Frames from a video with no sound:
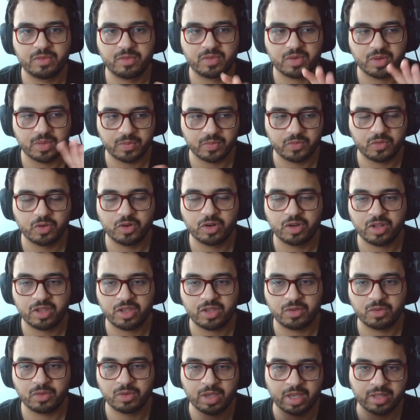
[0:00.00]
from 40
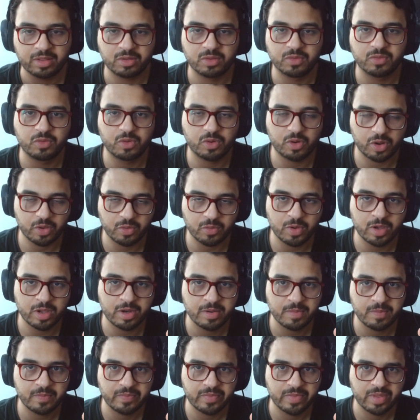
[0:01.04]
you get to
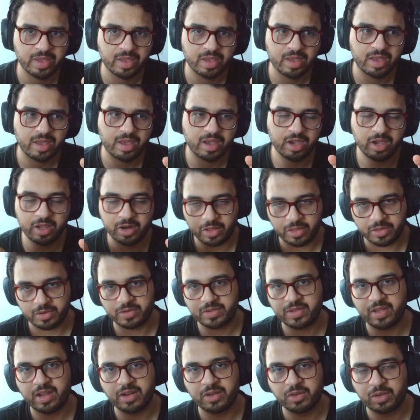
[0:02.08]
41, another
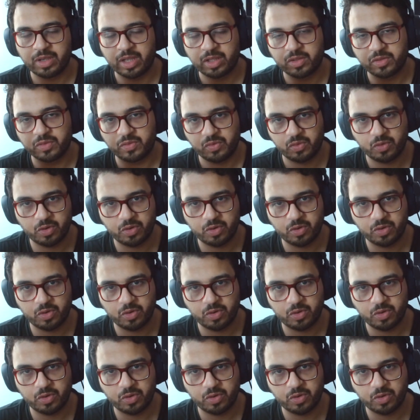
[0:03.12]
10 you get to